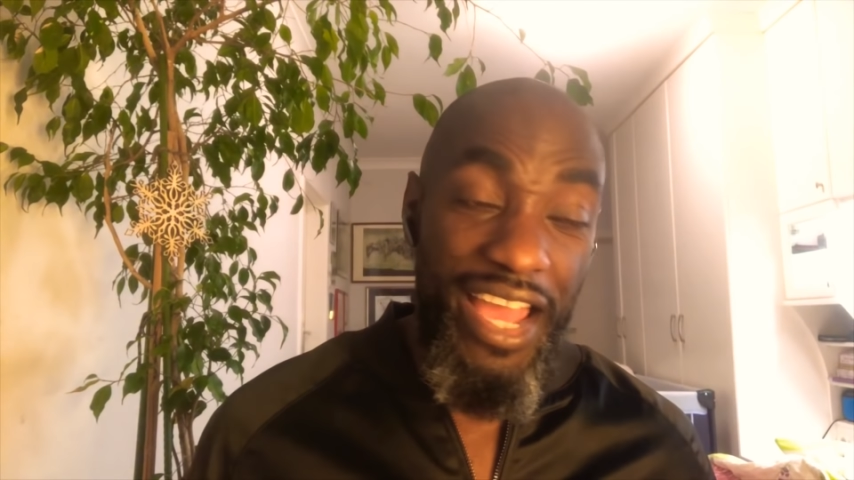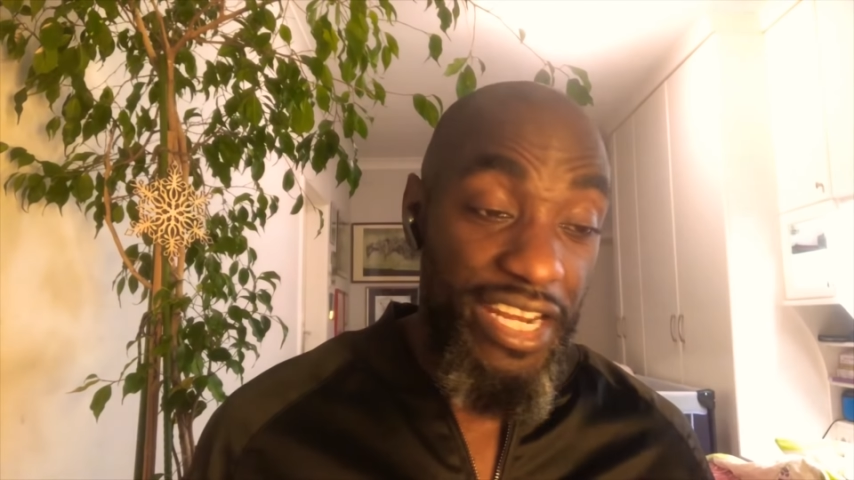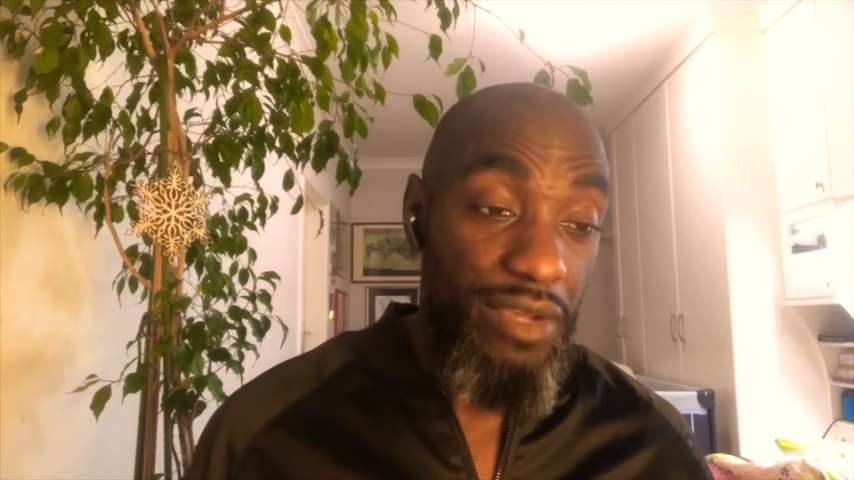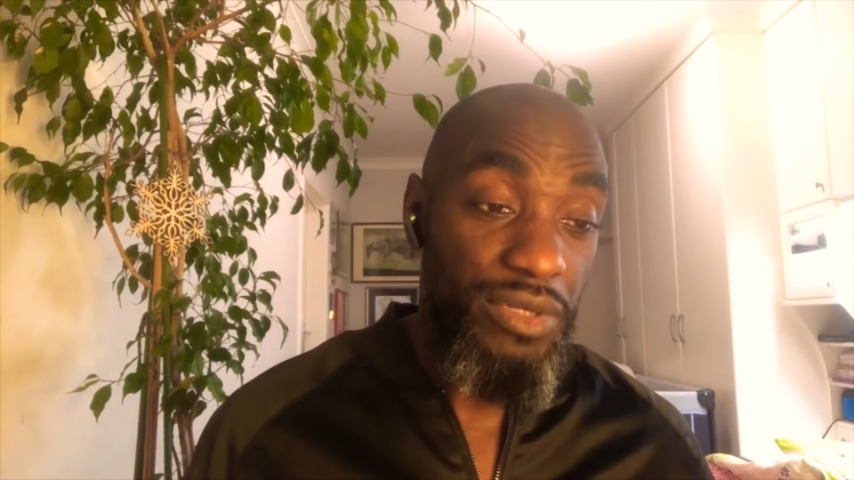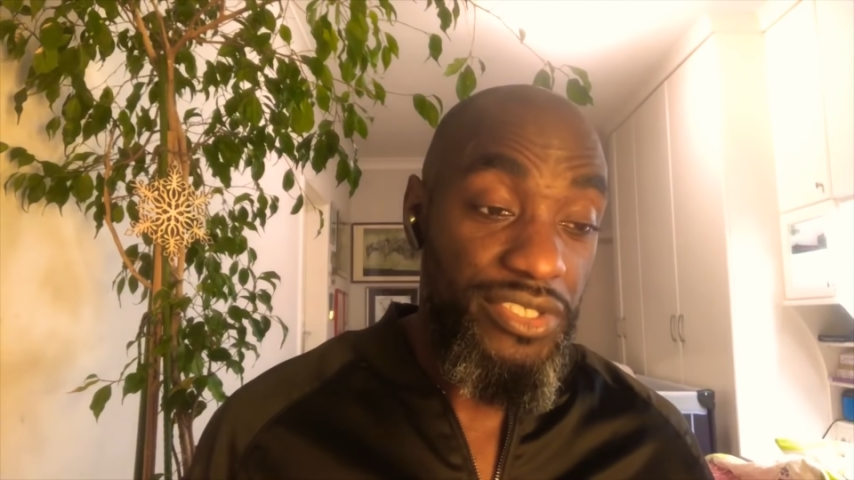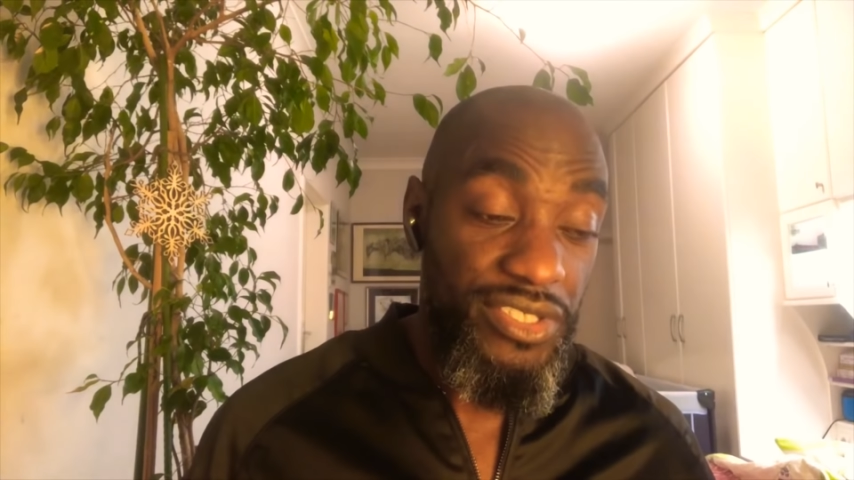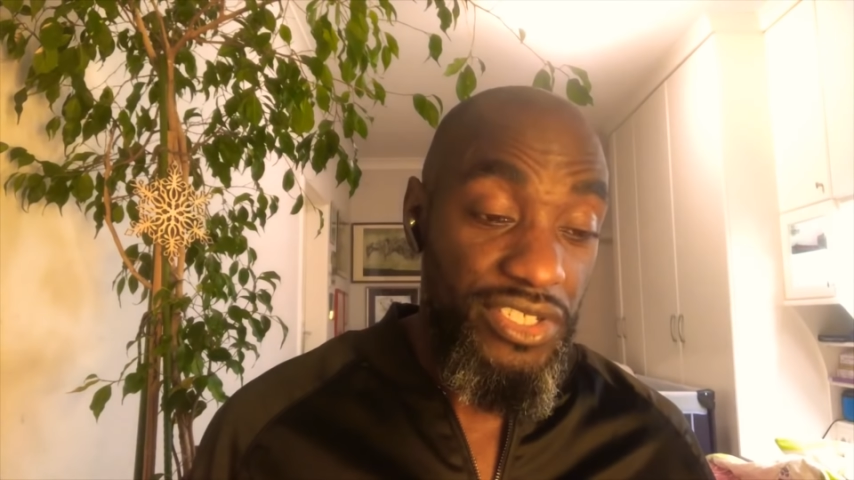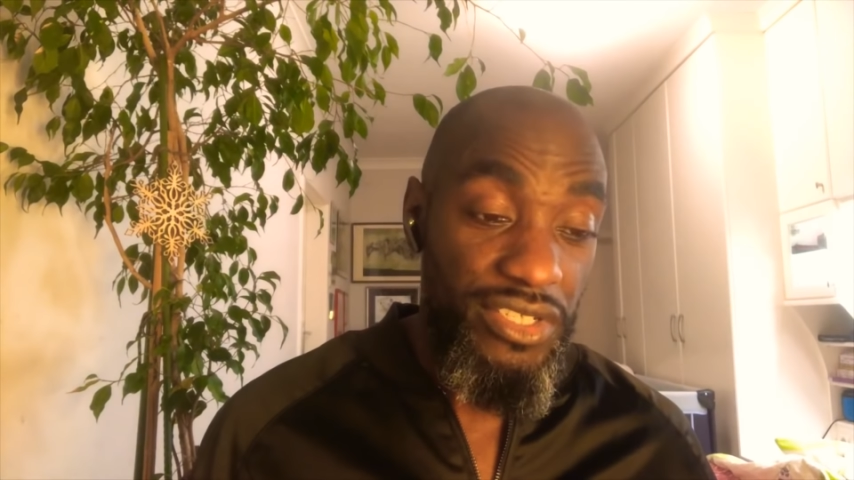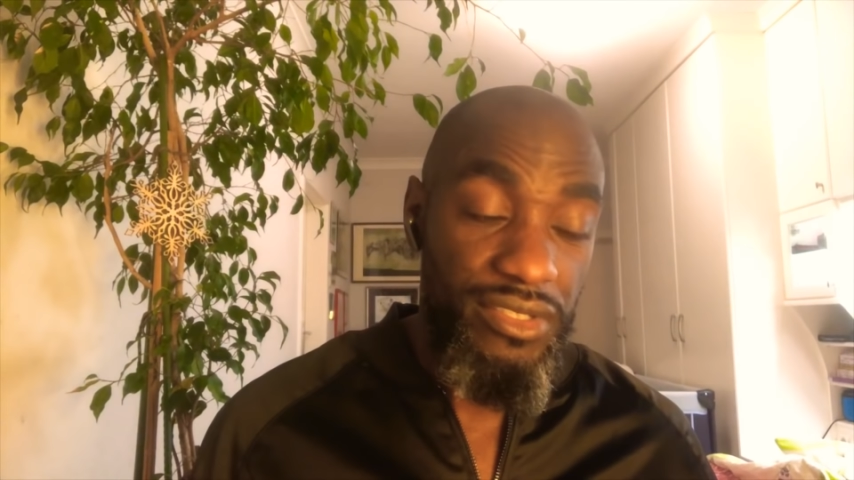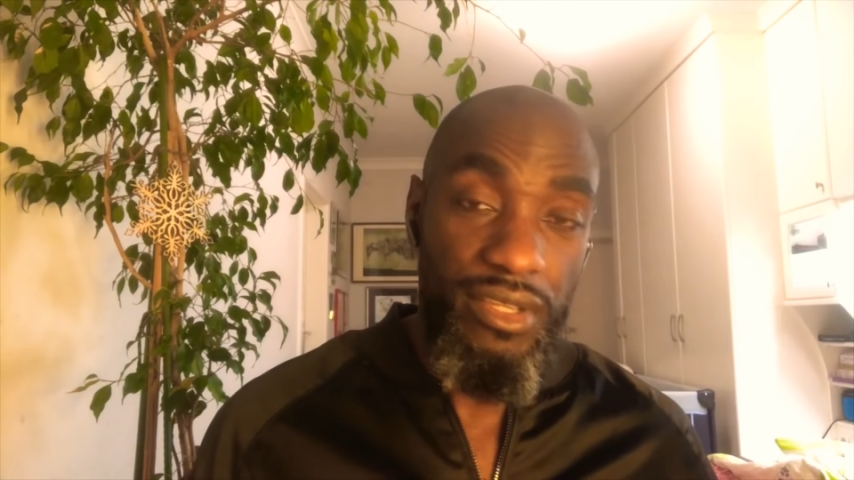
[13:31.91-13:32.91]
And it was
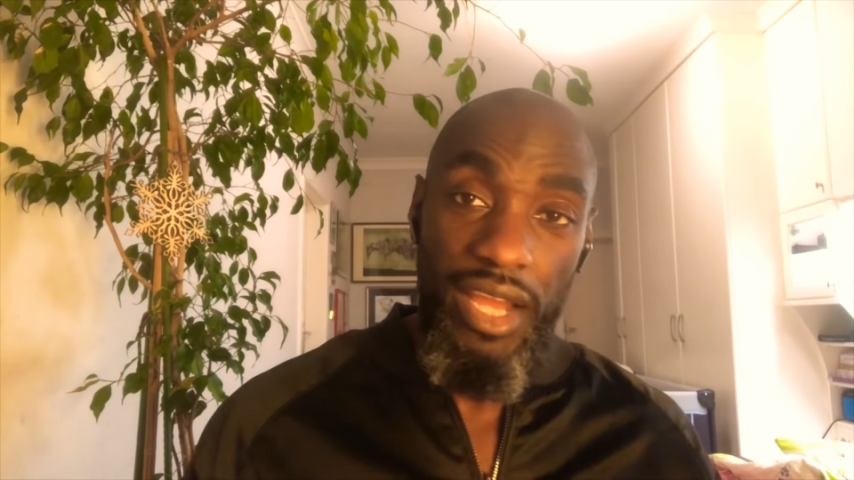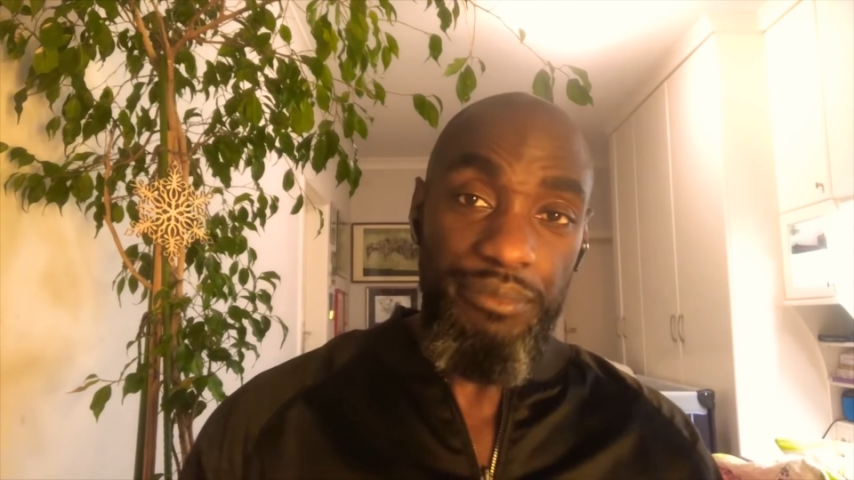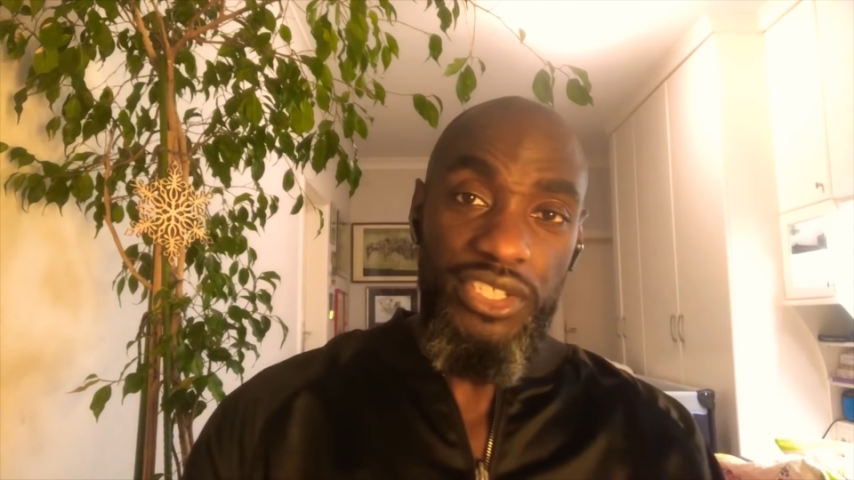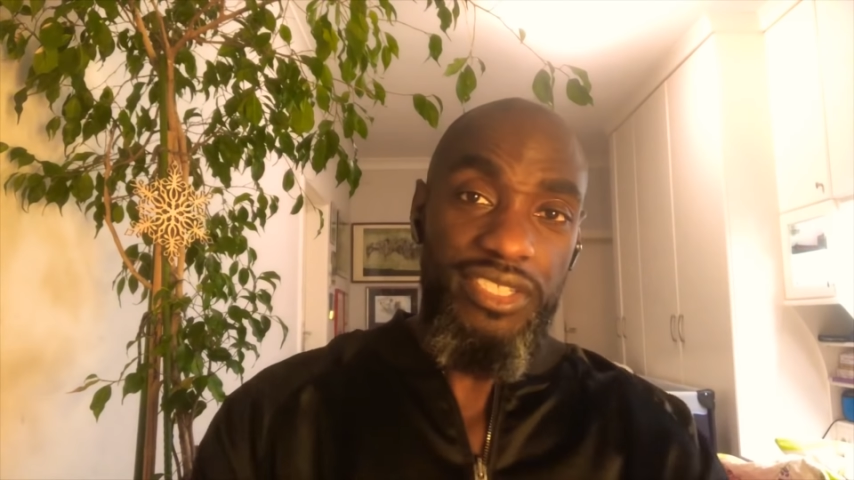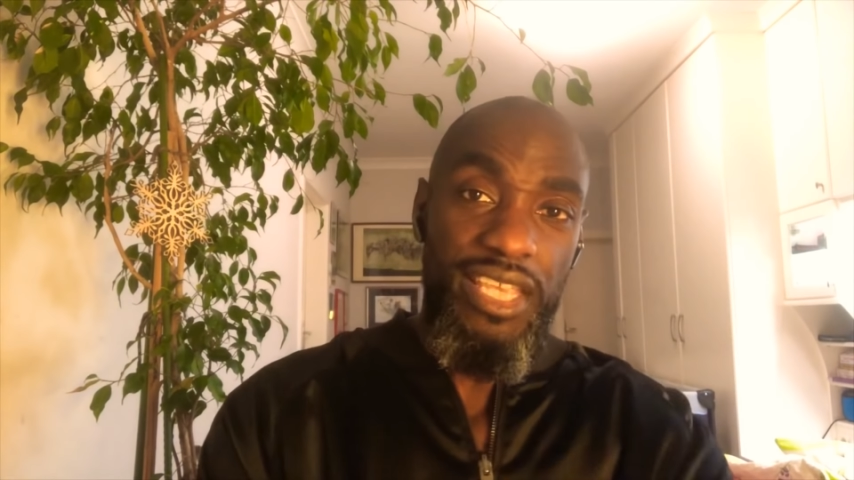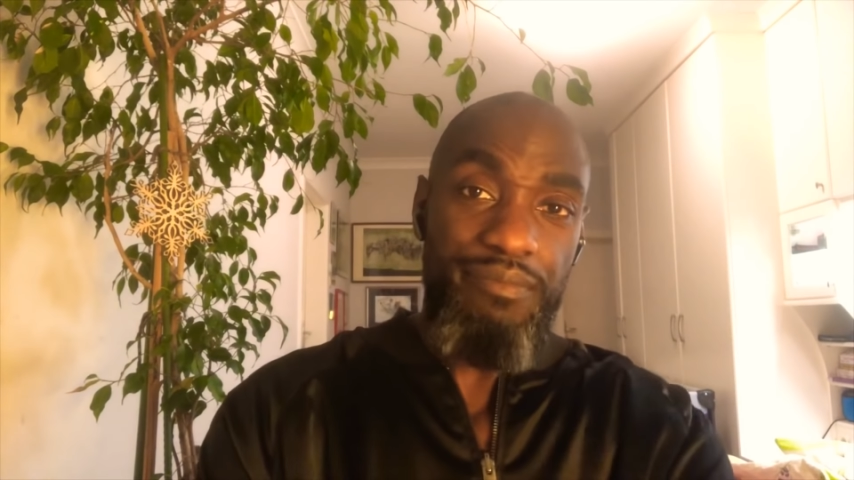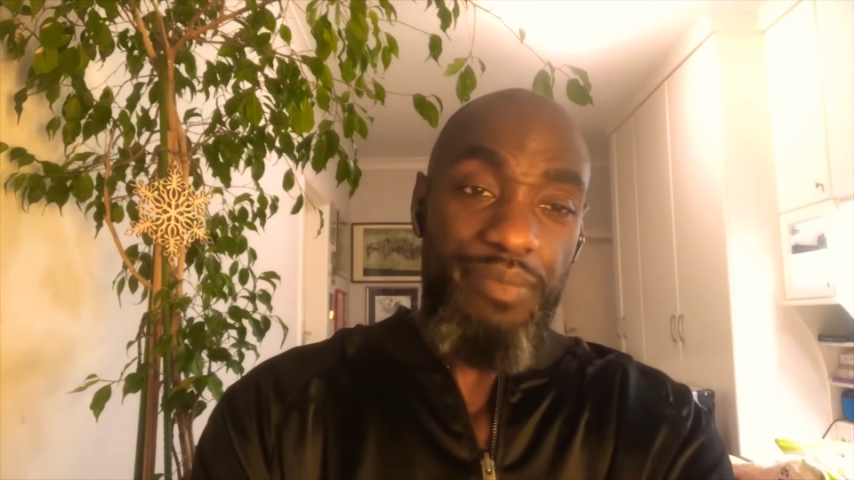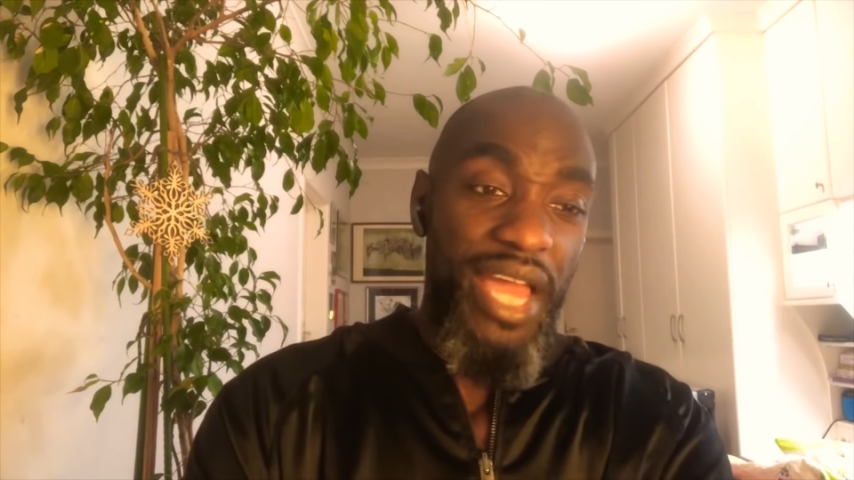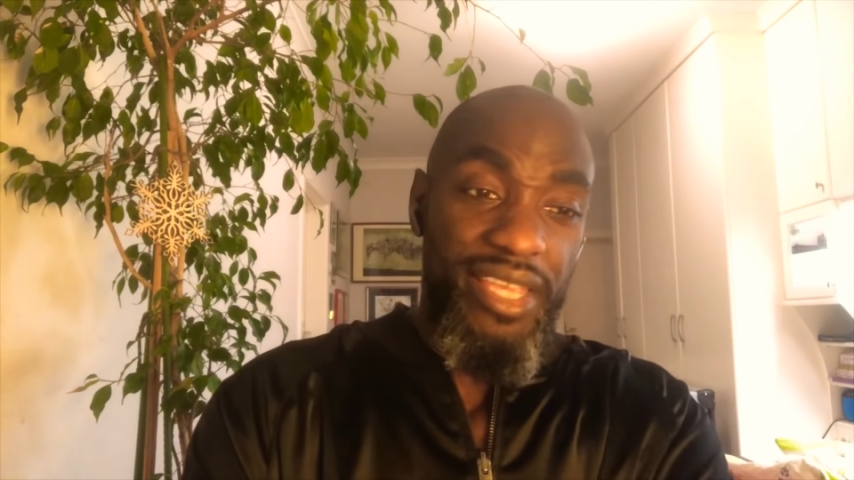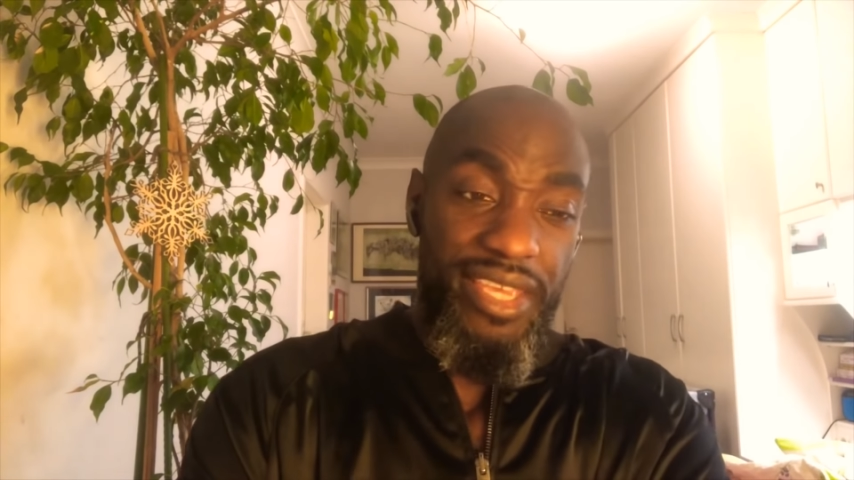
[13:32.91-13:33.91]
just, I'm just sitting back